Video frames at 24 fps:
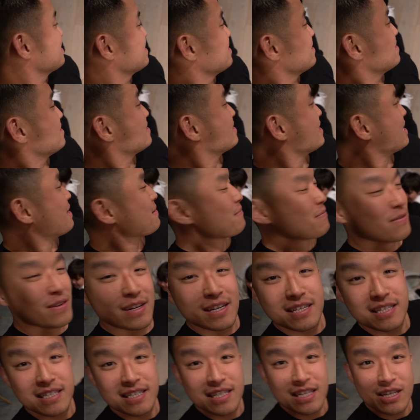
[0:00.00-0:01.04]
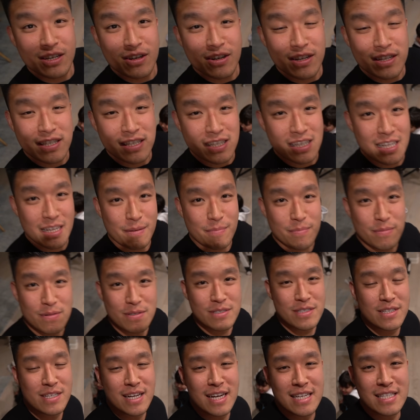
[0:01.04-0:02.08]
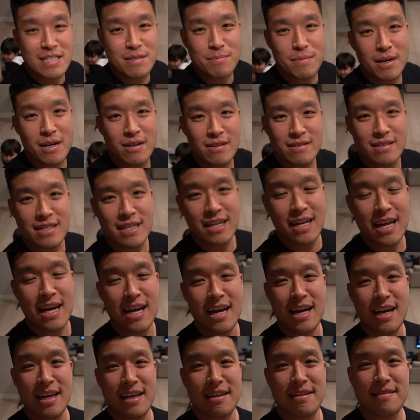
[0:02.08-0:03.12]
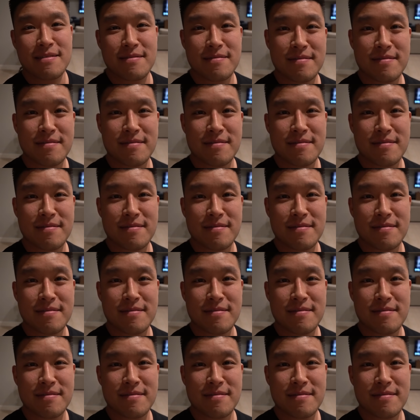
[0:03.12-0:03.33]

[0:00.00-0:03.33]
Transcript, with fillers: It's time for us to go to sleep. We'll see you guys tomorrow. Good night.